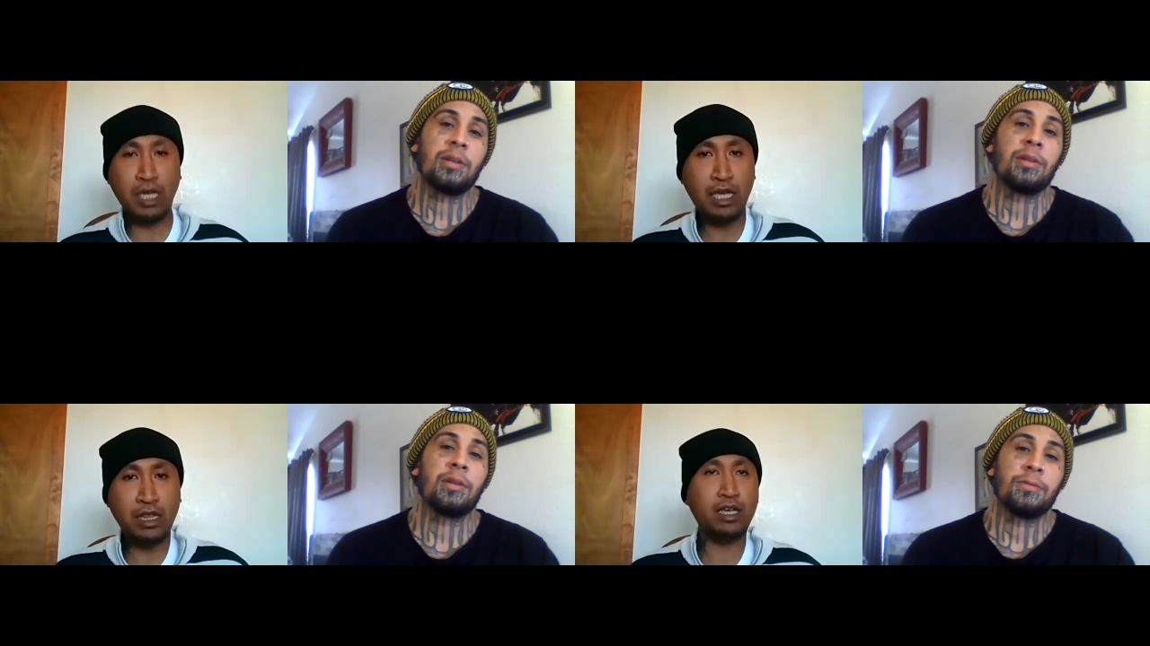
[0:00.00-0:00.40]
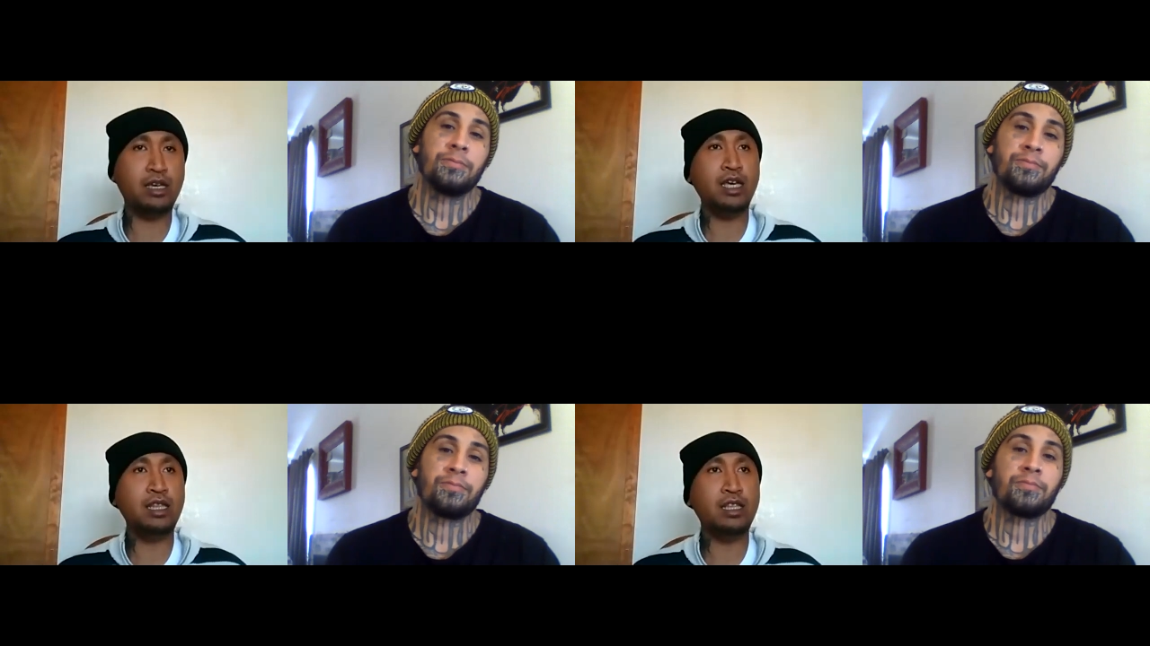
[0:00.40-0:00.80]
Speaker 1: in the in
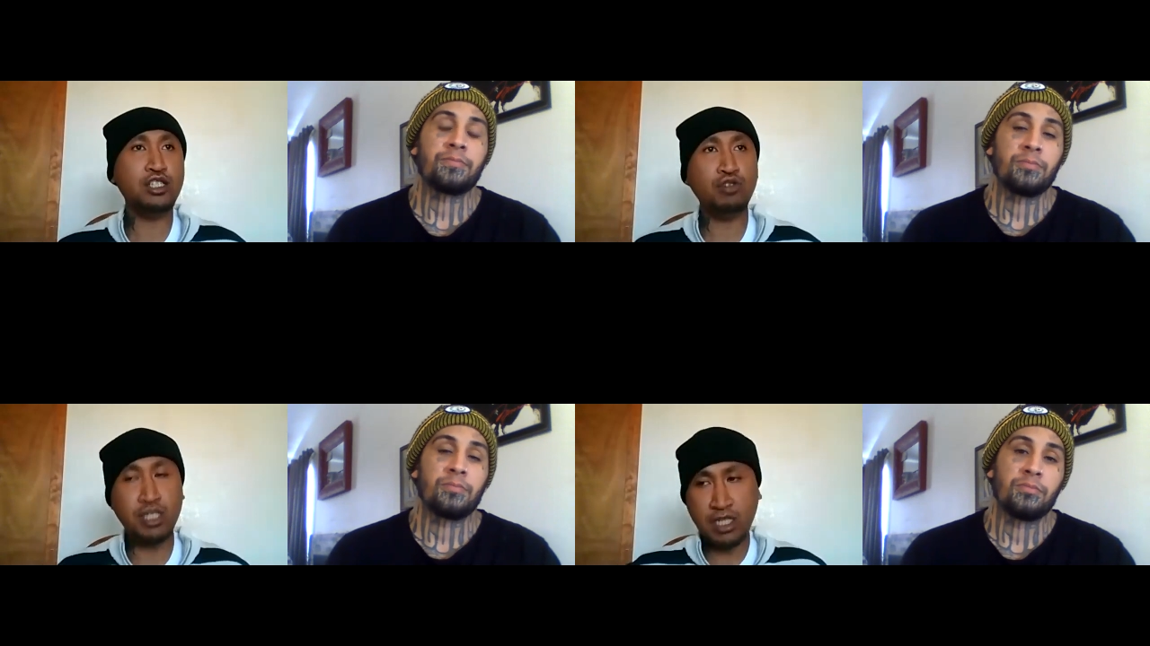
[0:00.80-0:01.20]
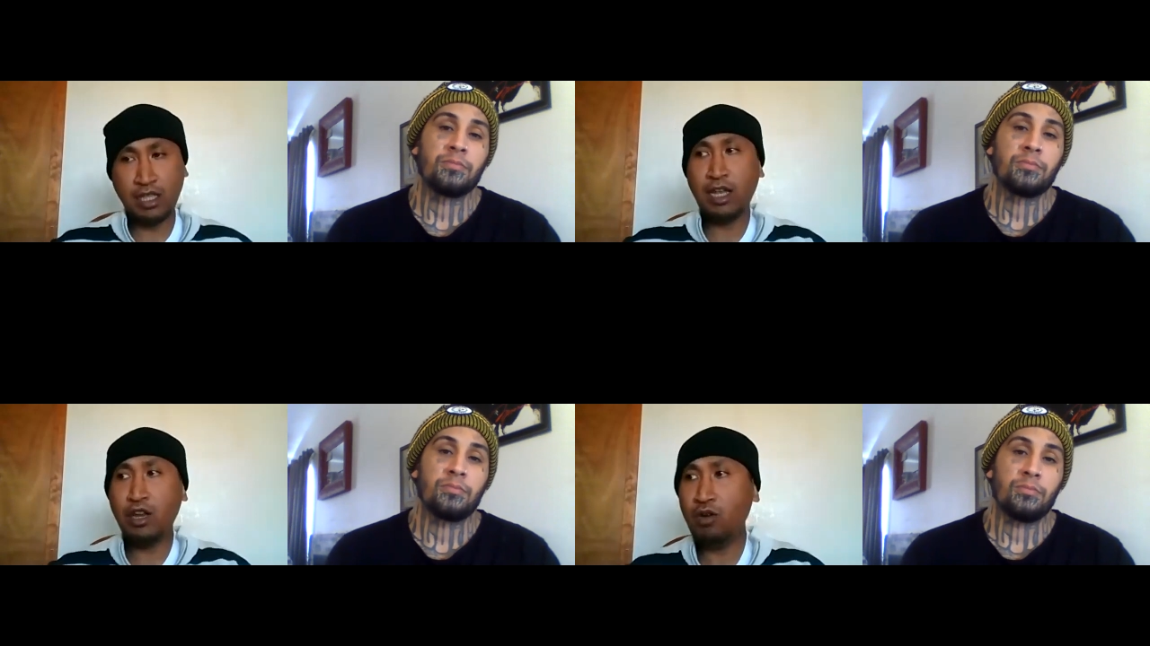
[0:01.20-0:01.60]
the streets, and they
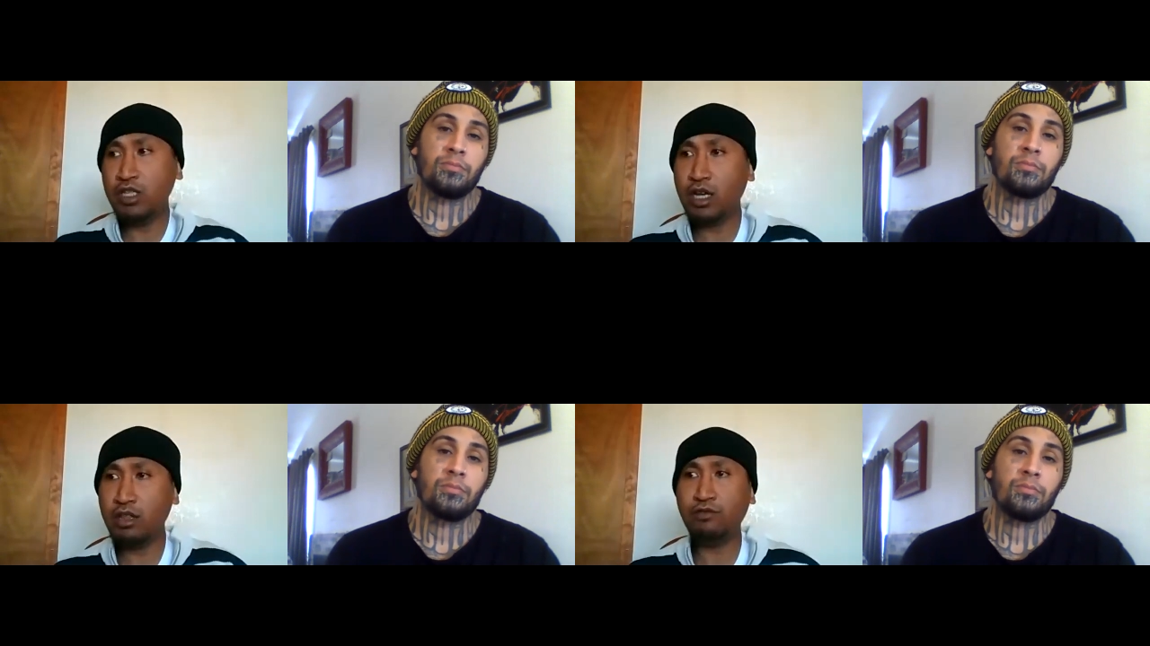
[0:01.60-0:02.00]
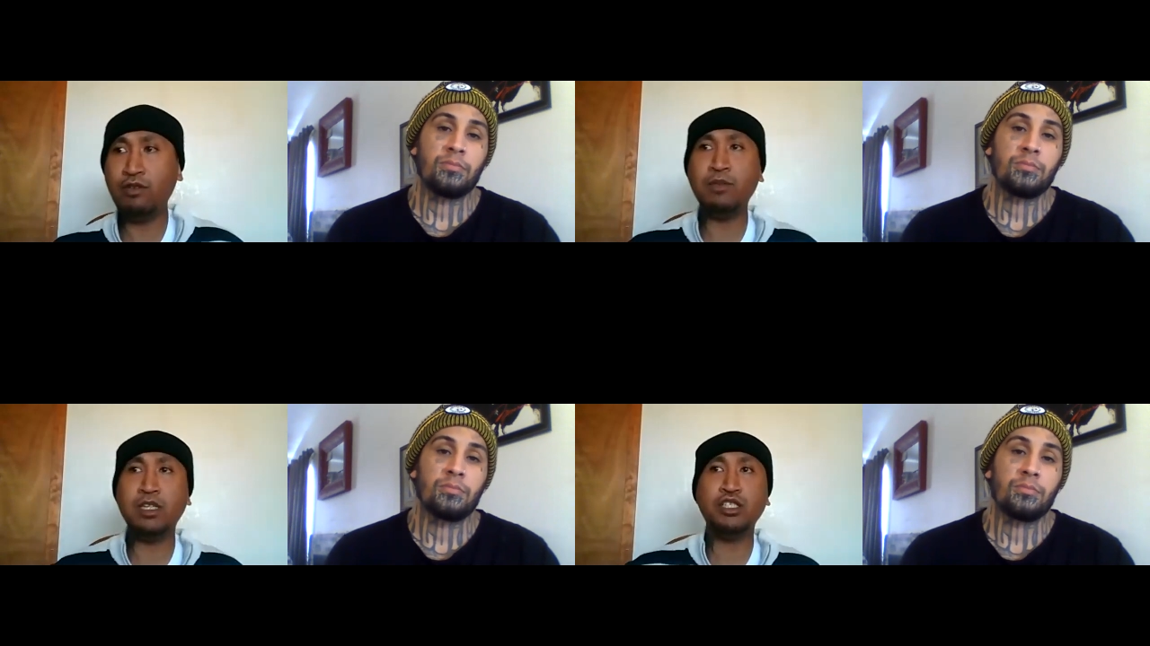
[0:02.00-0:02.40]
know each other from
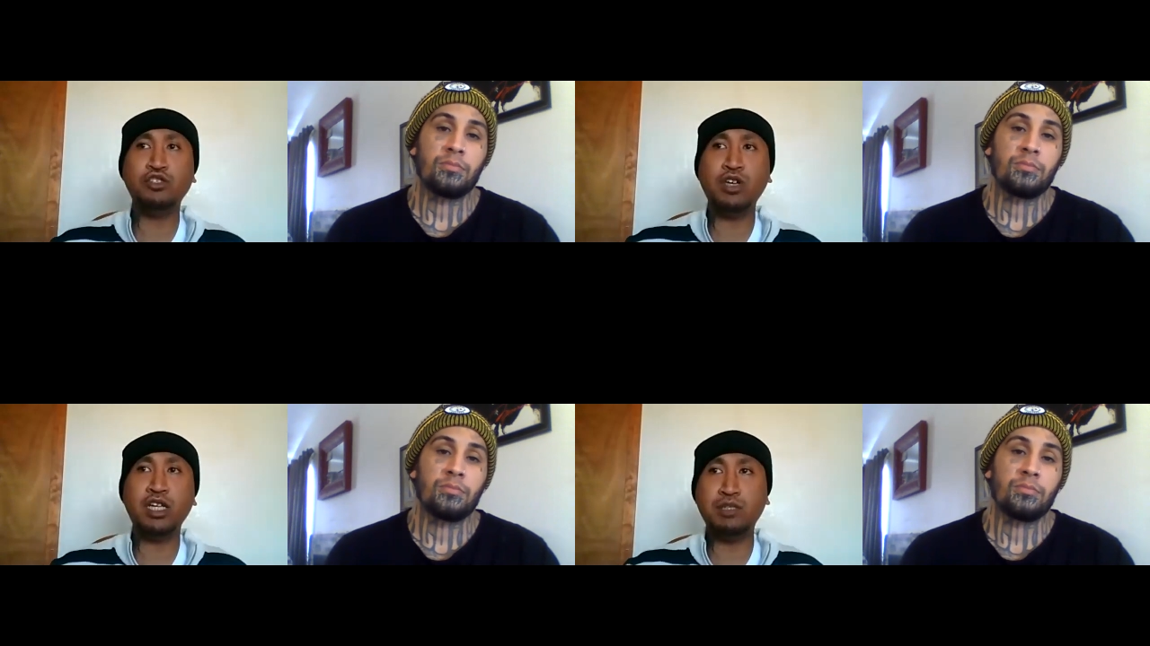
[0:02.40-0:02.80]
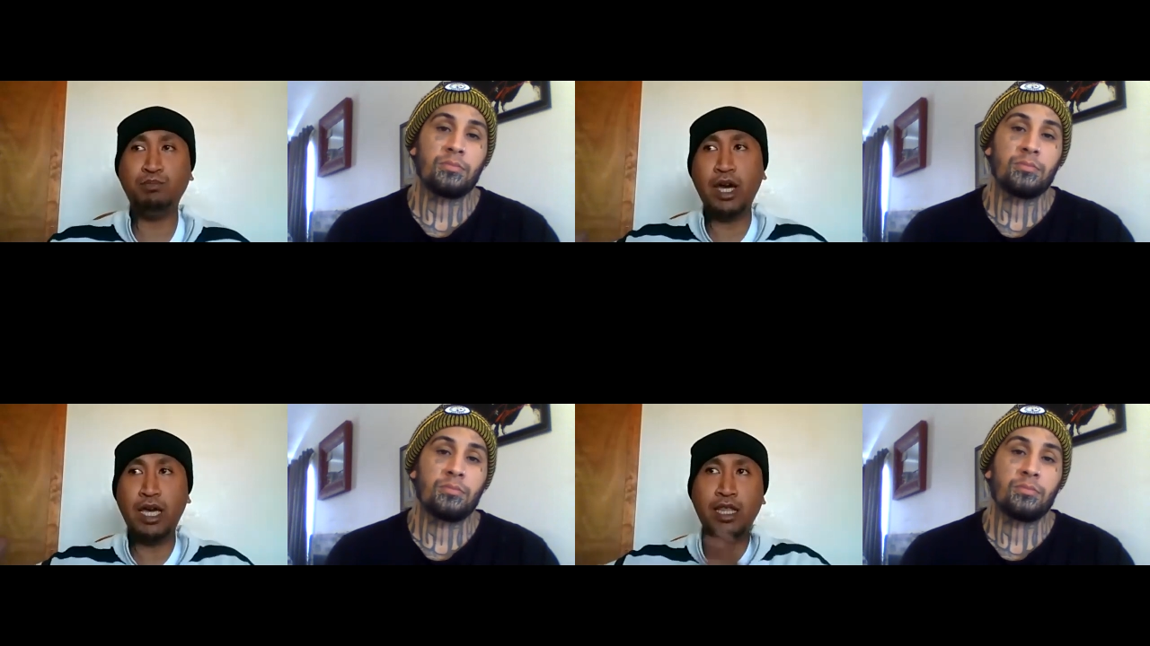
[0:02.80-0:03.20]
the streets.
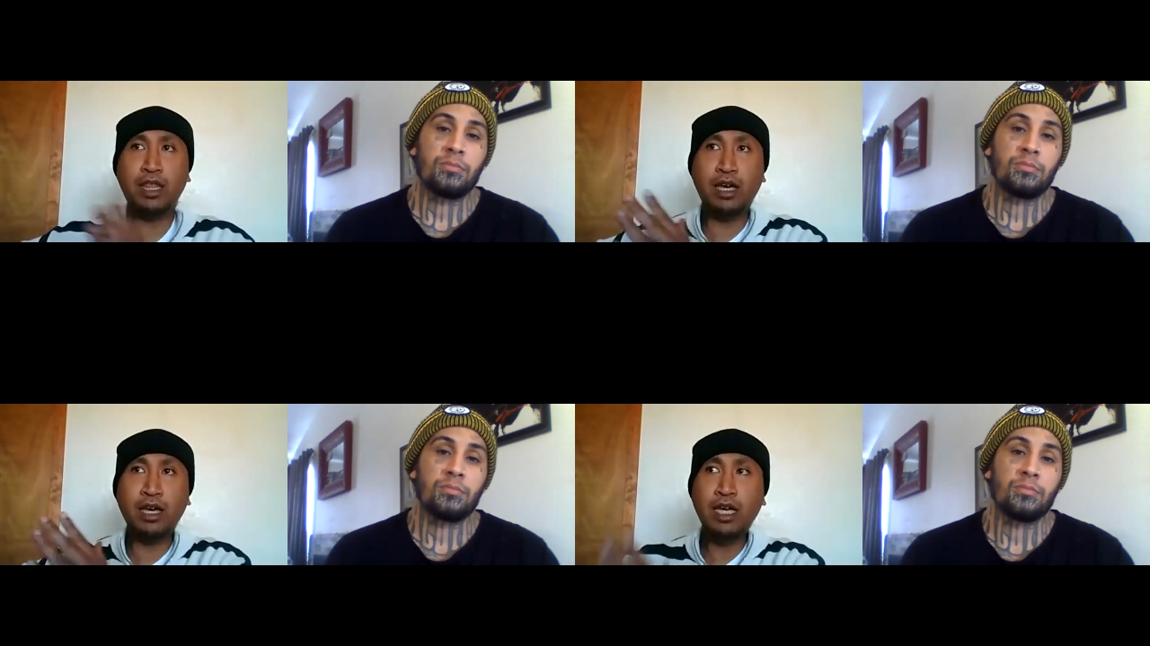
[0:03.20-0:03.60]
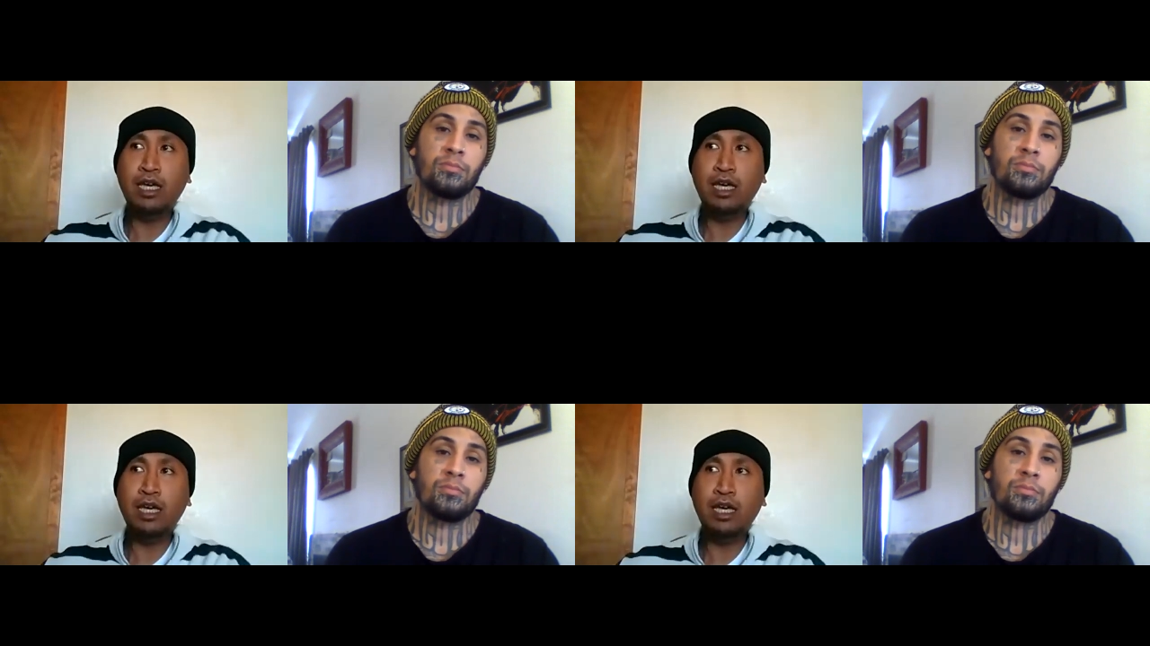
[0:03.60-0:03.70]
But in the